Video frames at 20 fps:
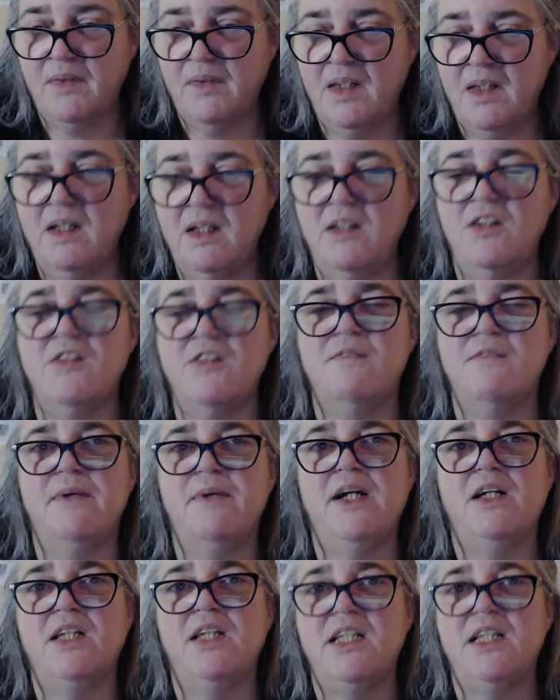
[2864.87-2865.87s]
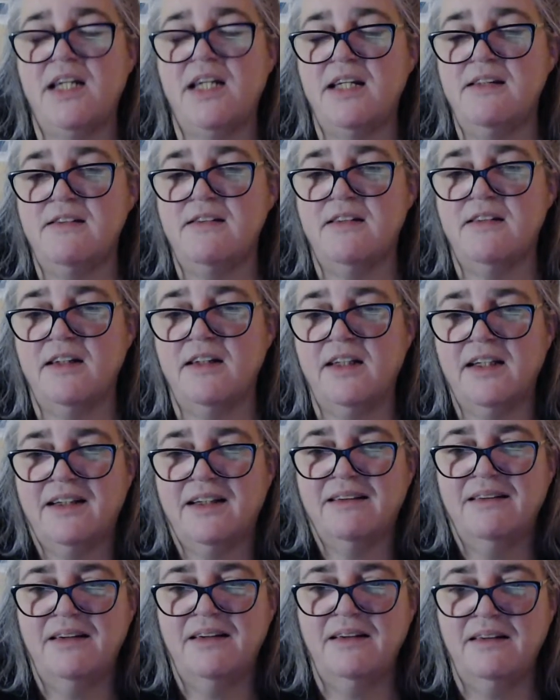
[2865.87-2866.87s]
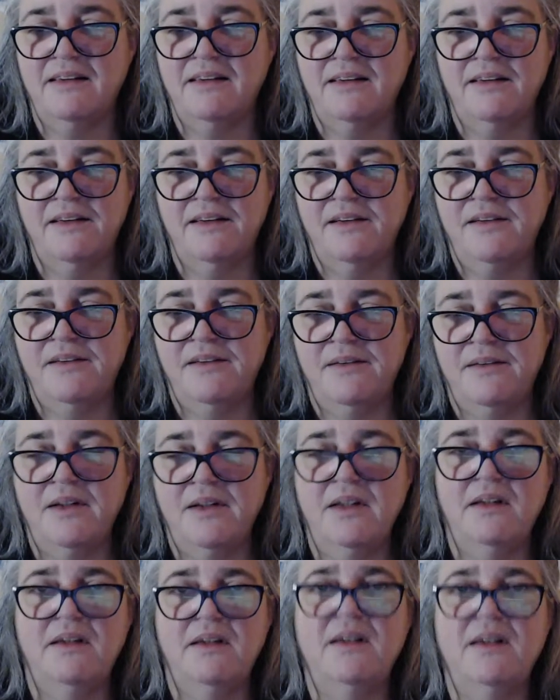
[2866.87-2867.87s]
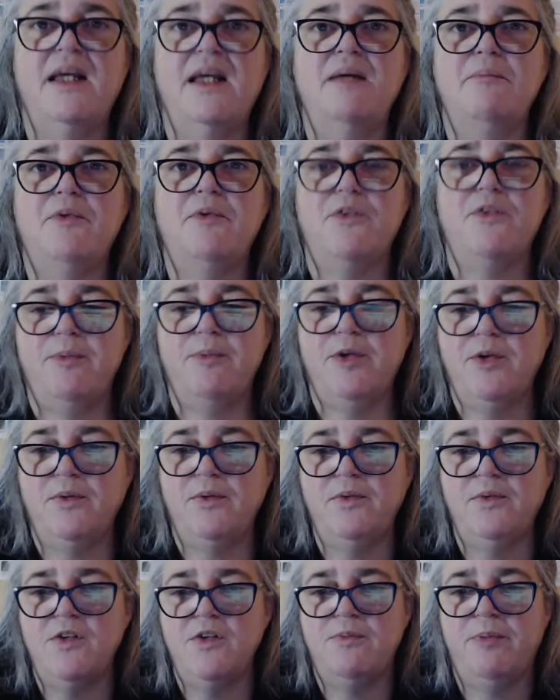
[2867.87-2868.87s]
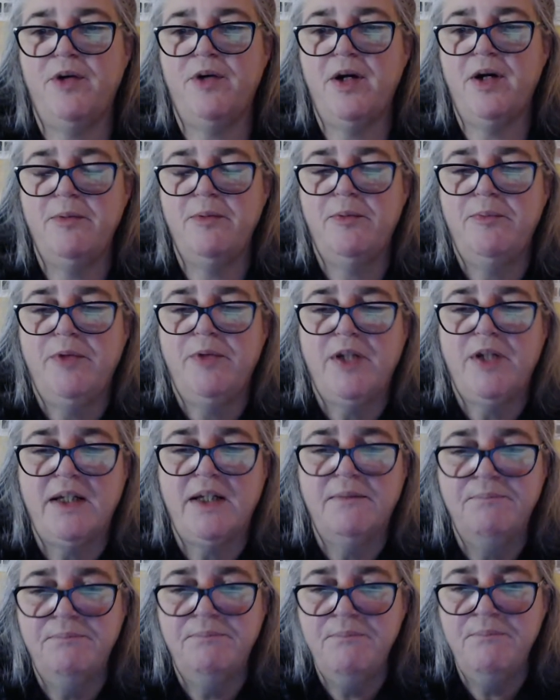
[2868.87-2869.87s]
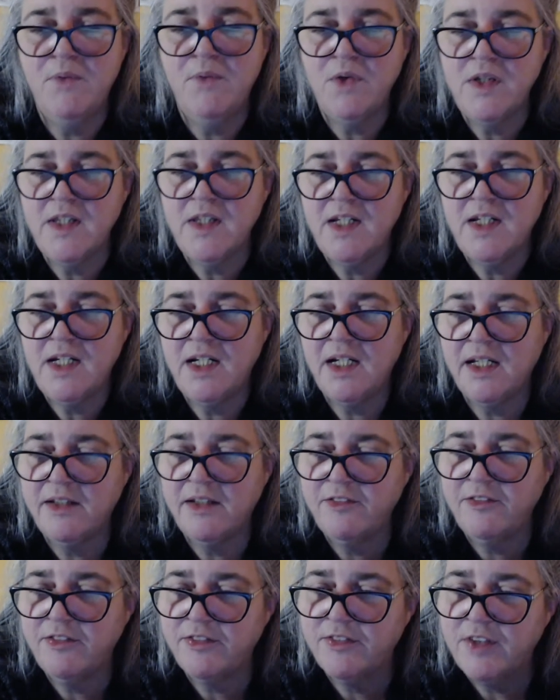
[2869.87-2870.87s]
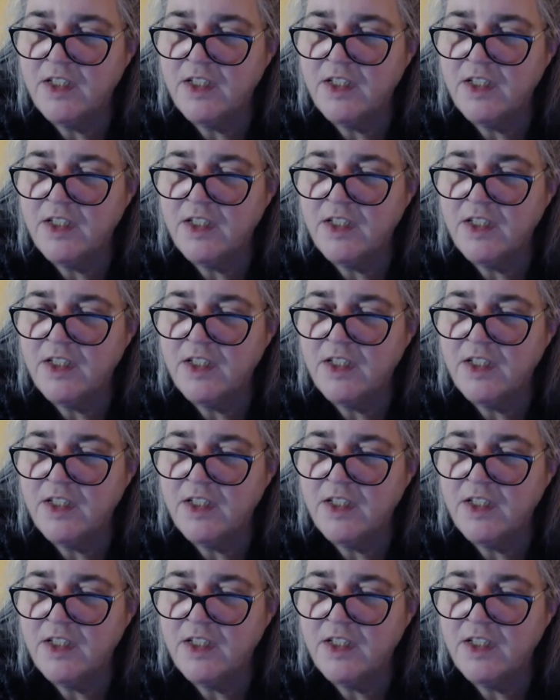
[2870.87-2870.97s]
You can just barely taste it, like a tablespoon is probably more than enough.